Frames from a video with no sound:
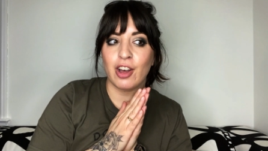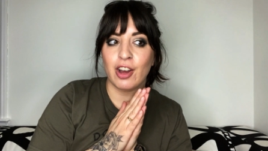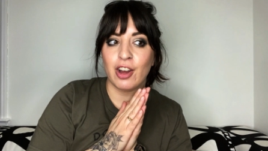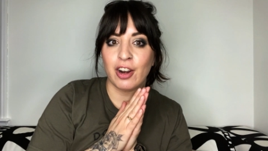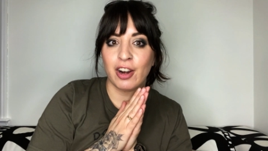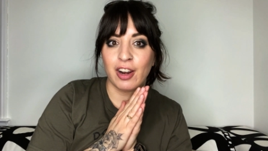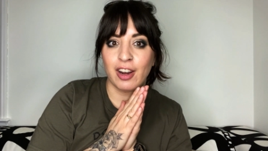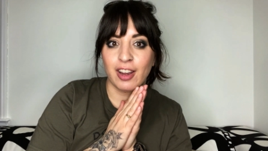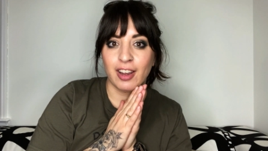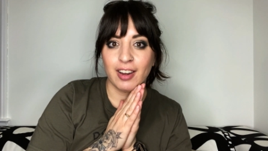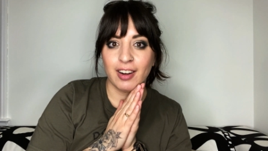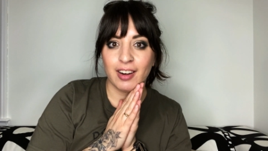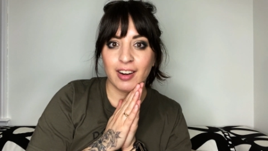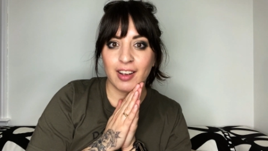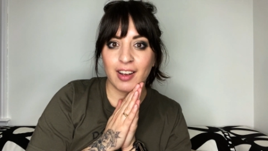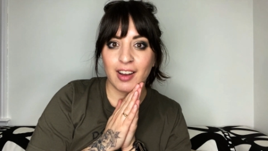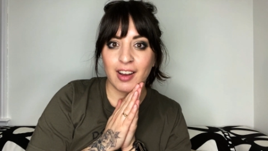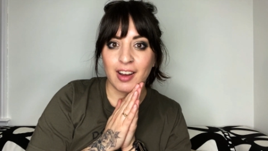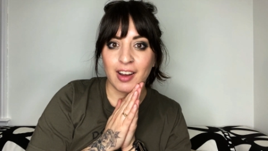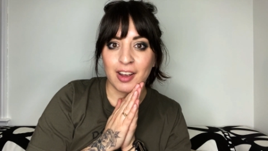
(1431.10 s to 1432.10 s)
All right,
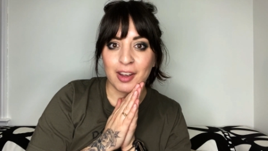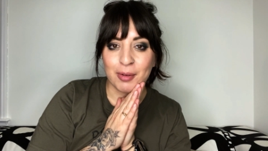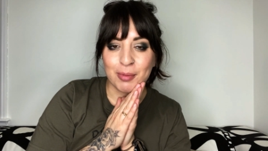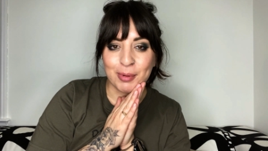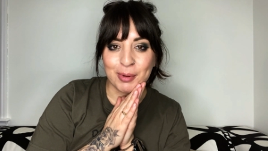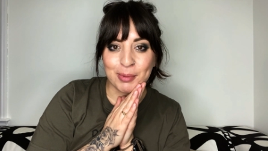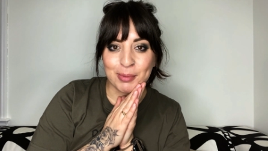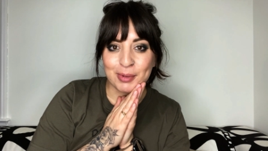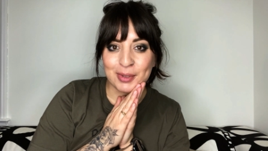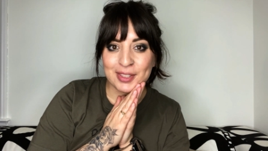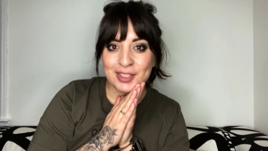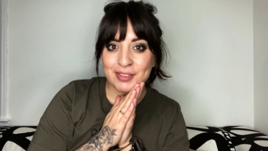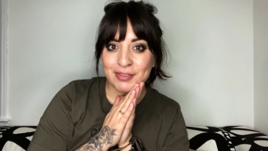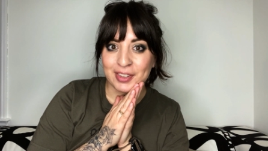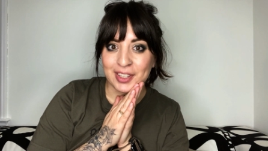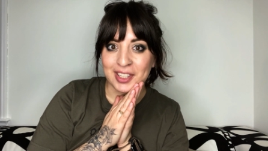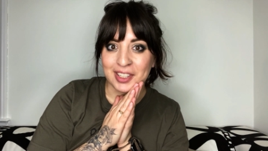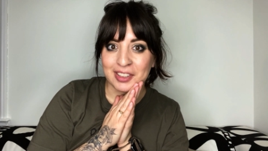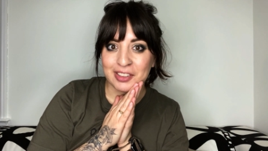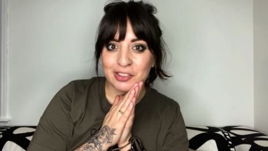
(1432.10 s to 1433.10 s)
I'm almost
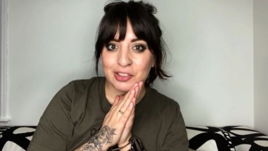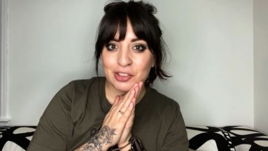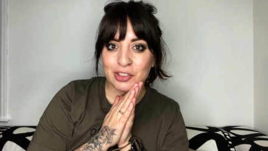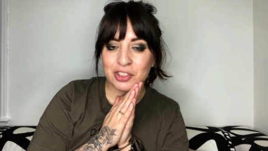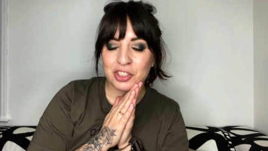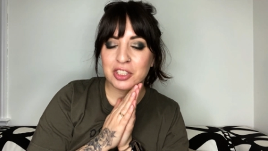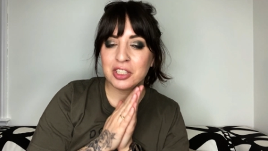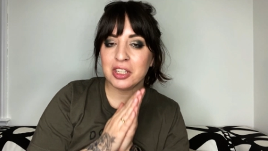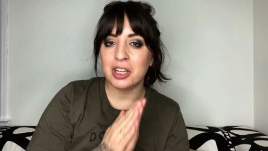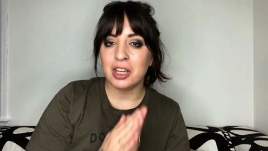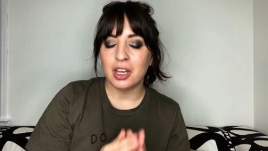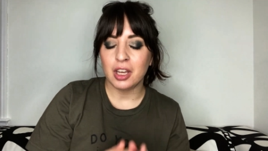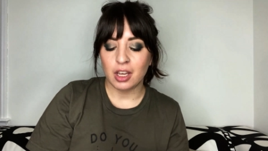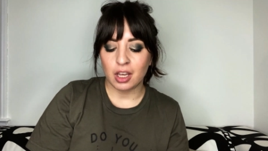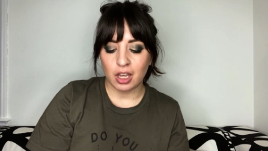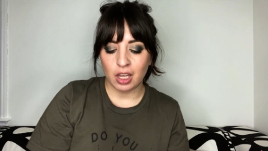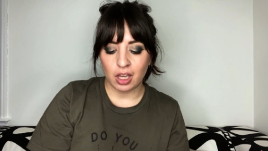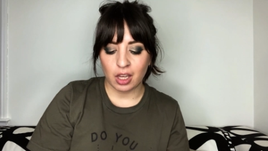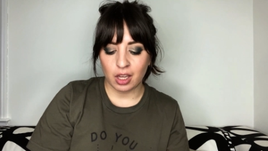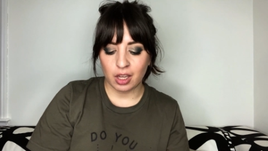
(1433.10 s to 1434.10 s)
finished.
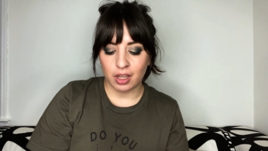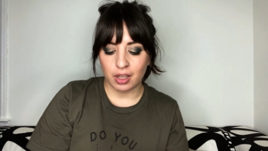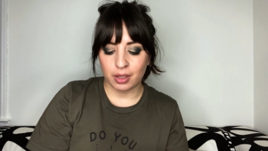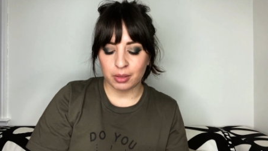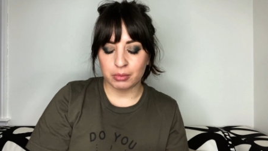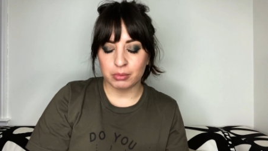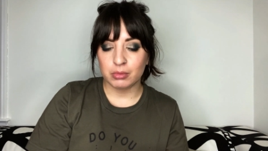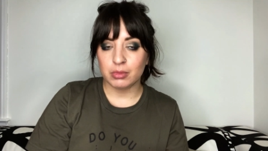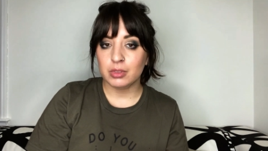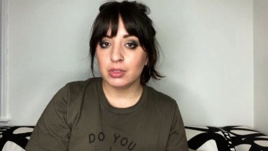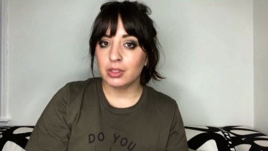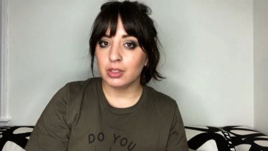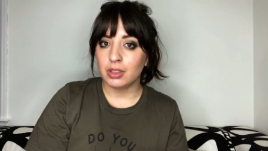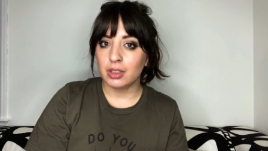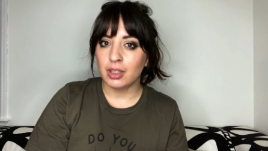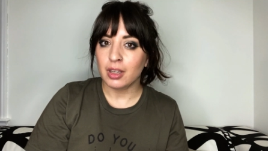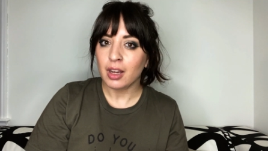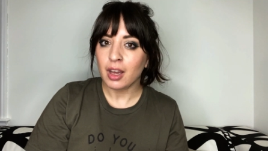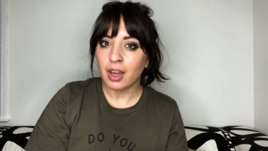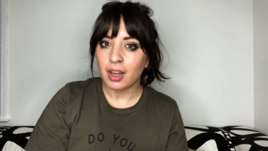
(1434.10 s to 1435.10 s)

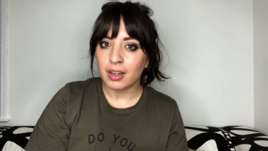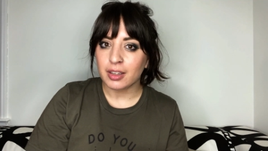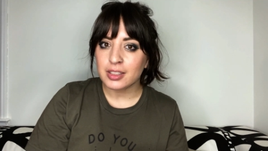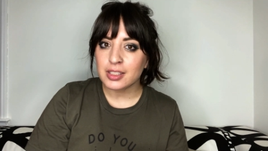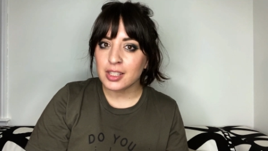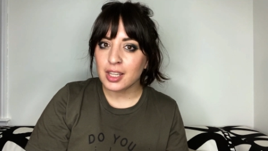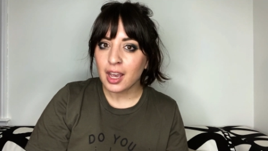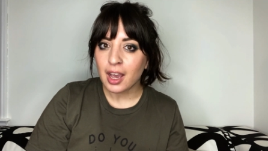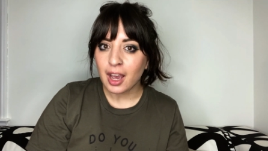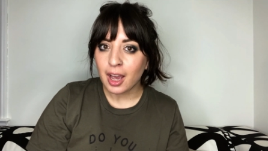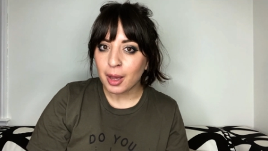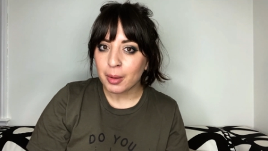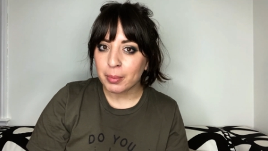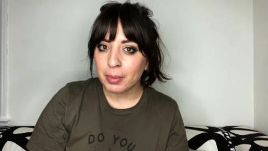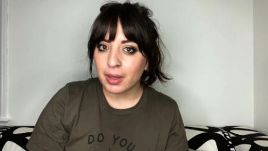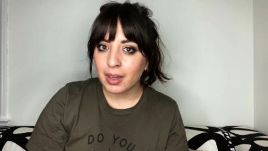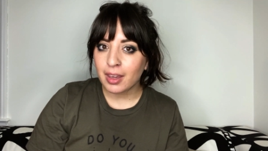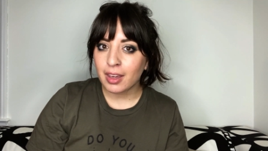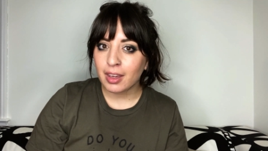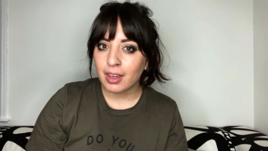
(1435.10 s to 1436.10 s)
Not as
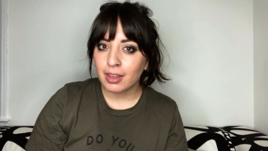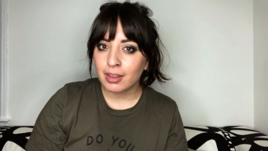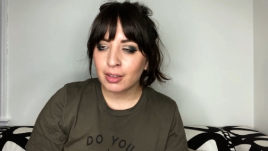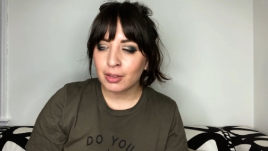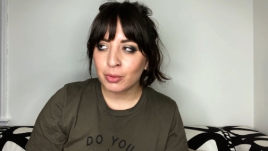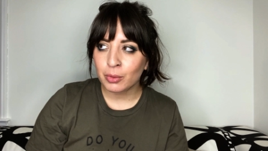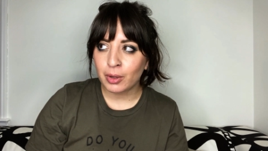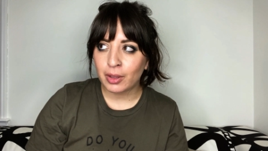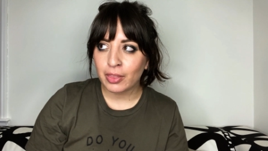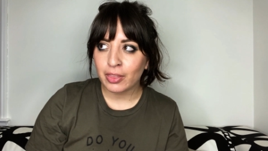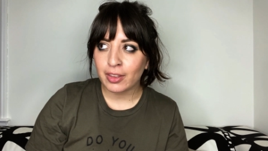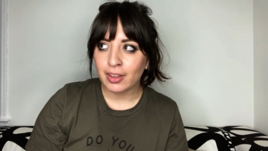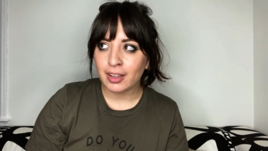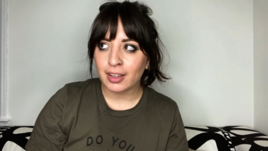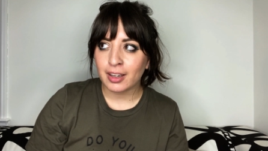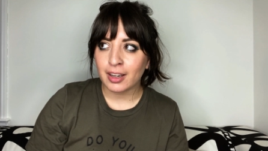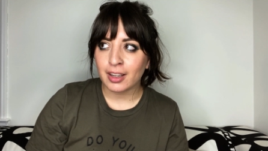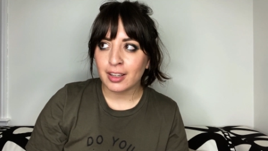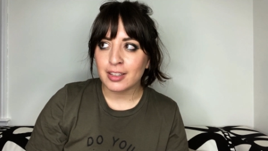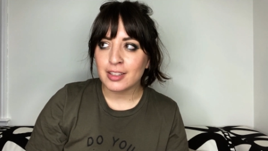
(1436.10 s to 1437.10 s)
happy with
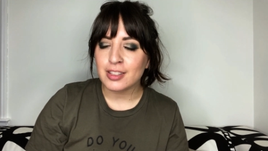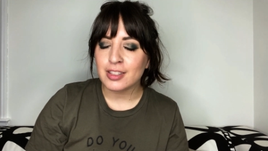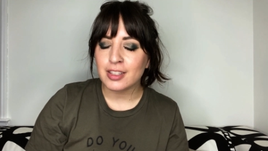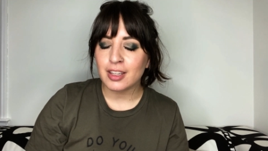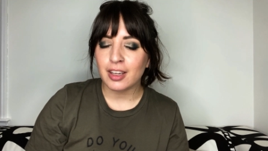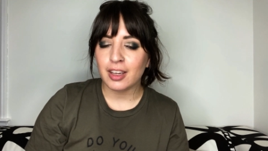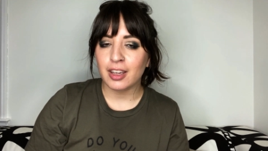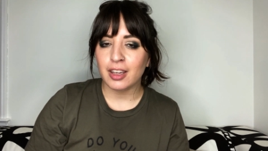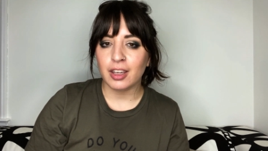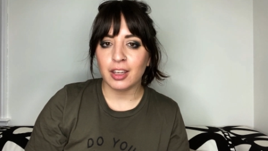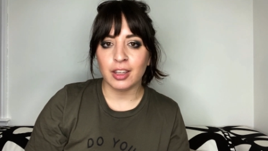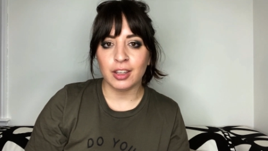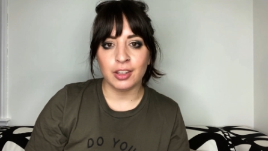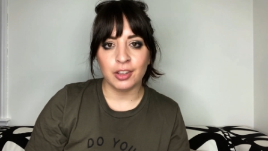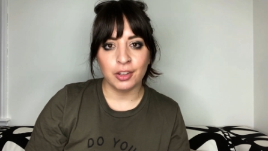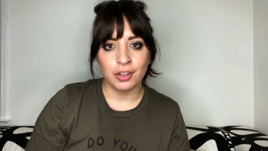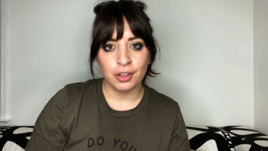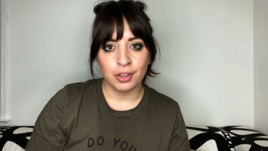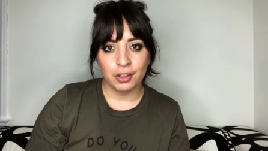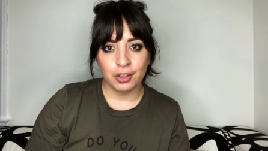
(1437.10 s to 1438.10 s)
it as I
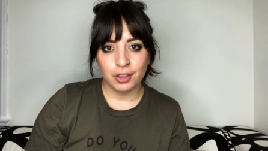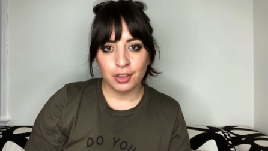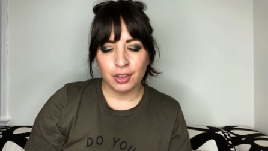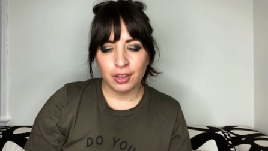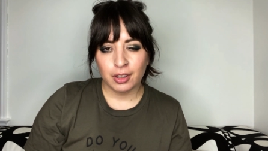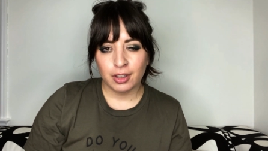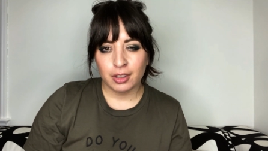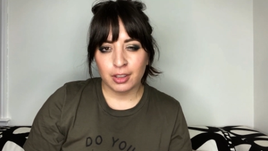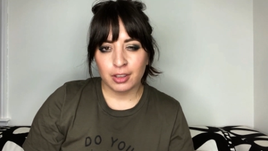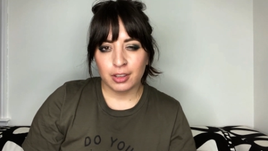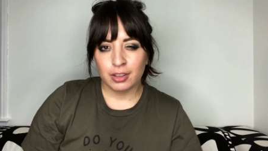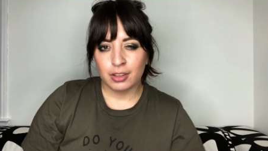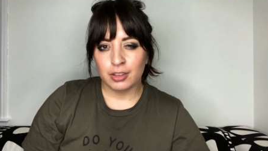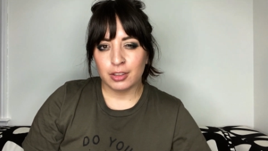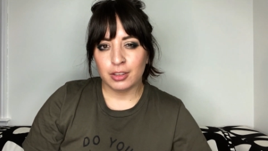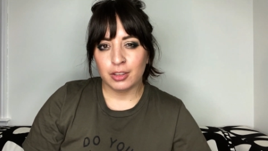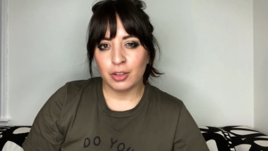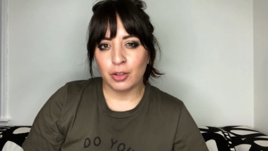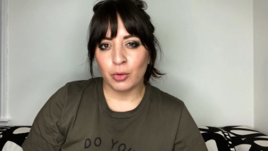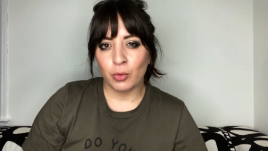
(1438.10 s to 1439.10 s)

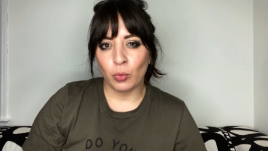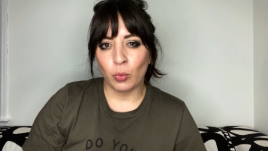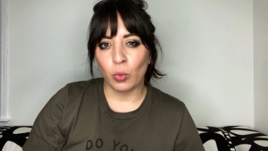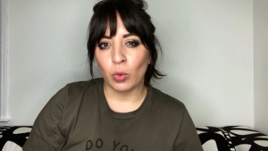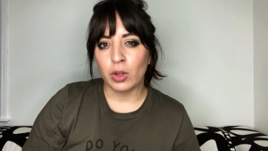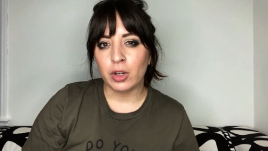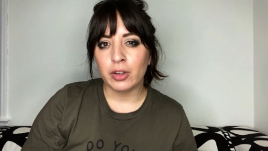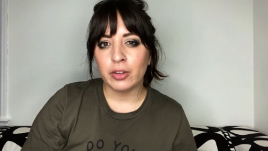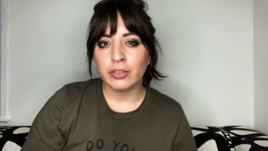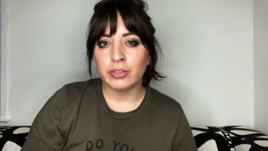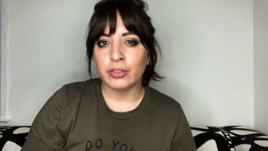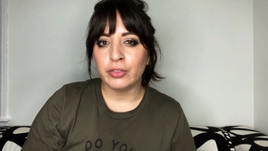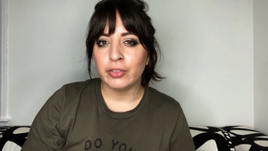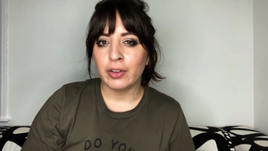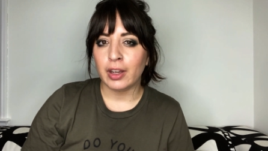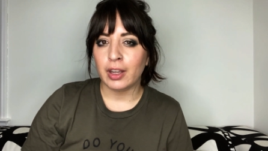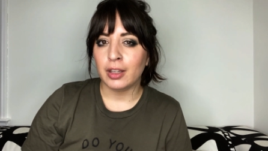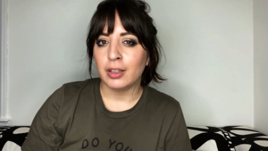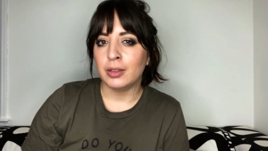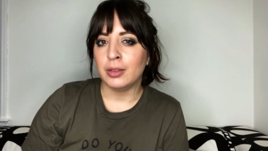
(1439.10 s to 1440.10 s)
would have if
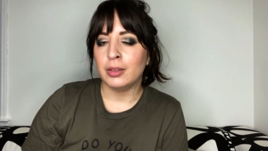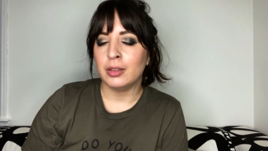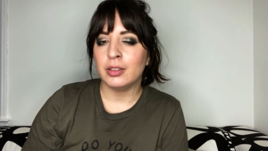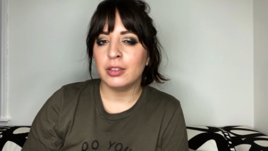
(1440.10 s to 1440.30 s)
I'd